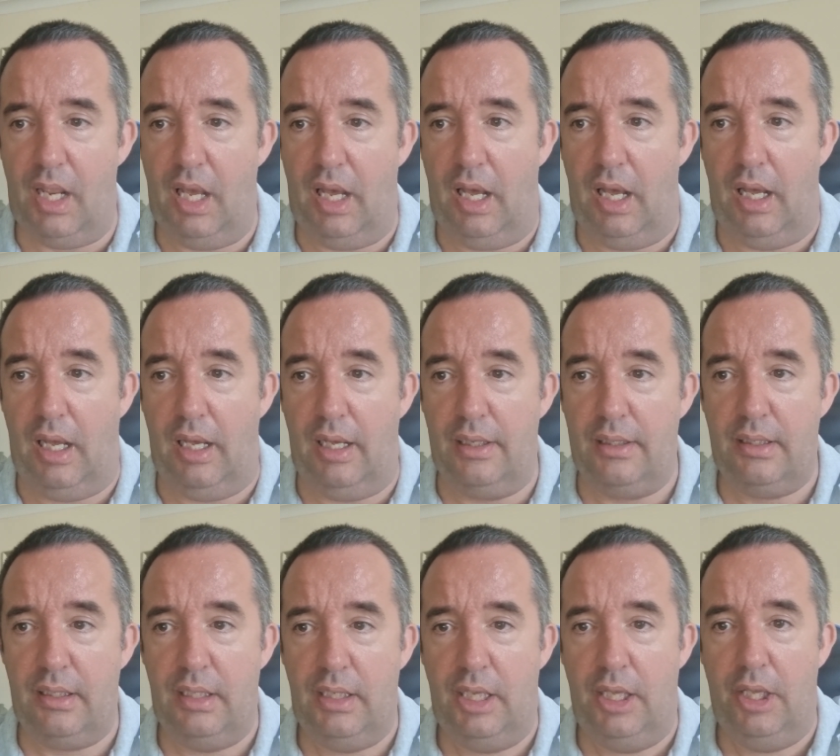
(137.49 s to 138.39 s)
Uh,
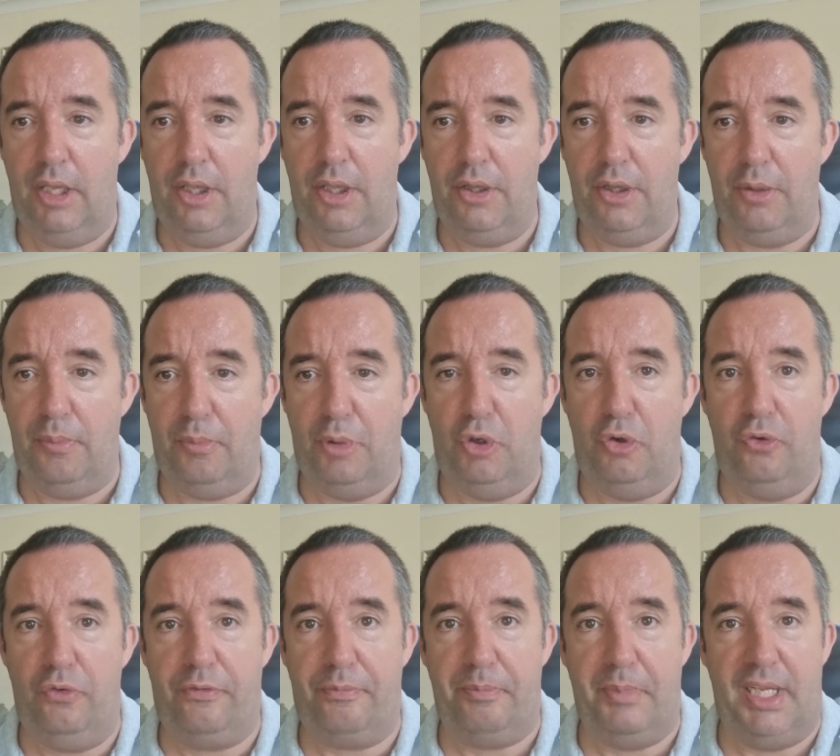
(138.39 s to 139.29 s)
the
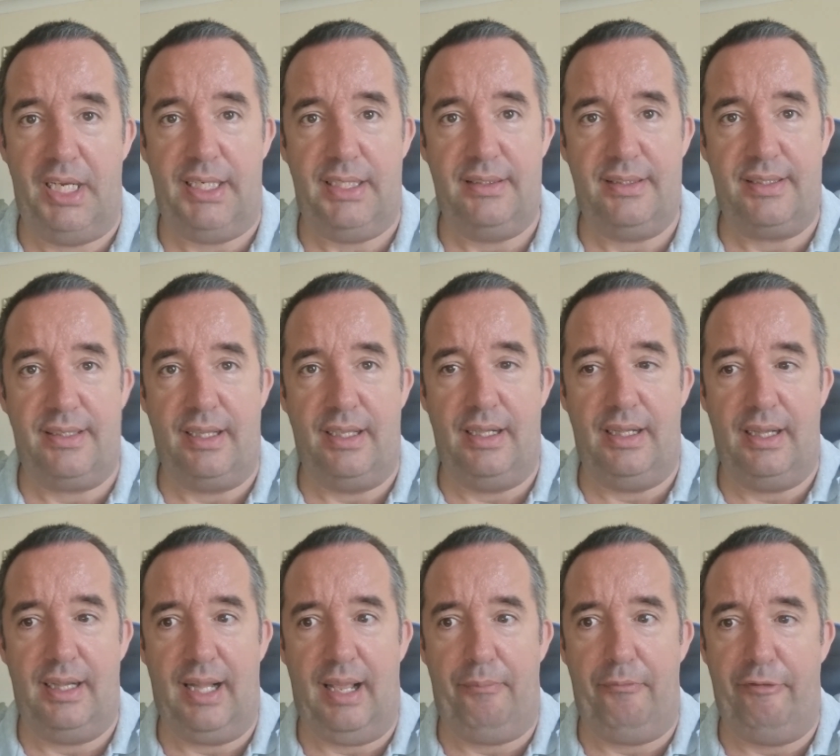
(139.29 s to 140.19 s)
move means that
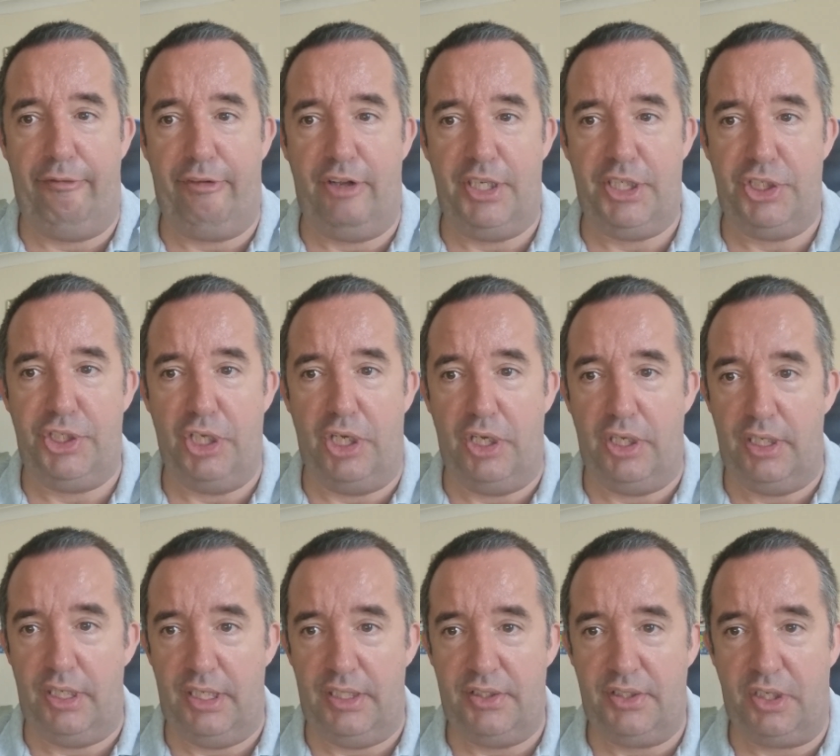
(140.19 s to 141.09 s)
lengthy
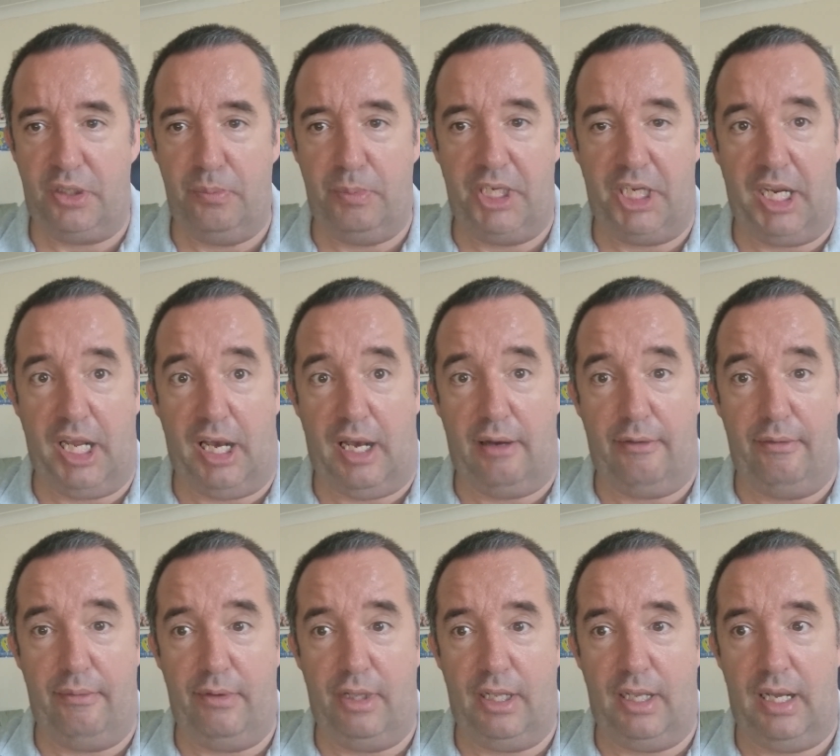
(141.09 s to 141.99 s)
journeys could be cut
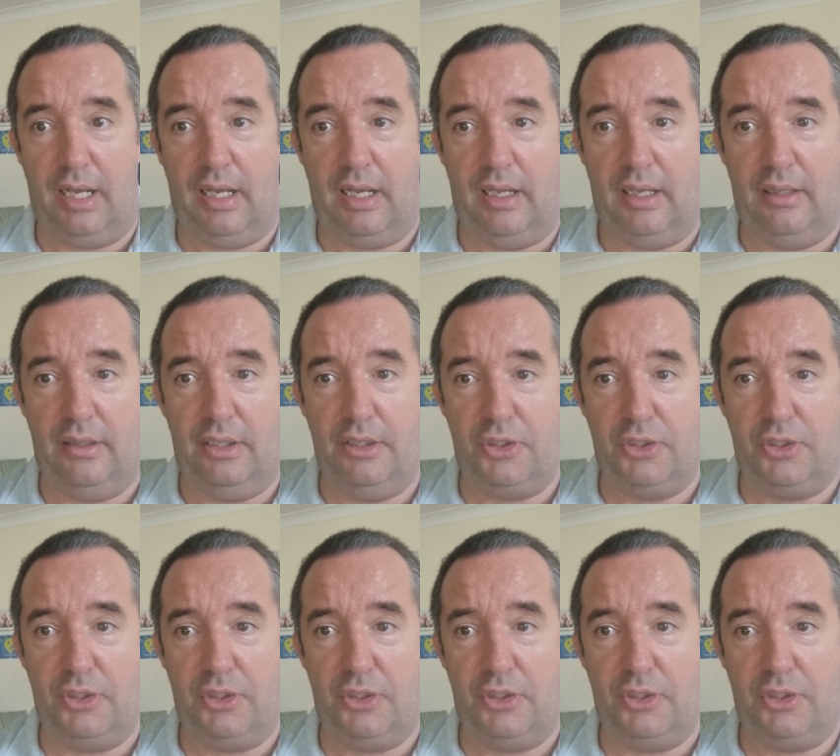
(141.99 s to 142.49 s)
uh,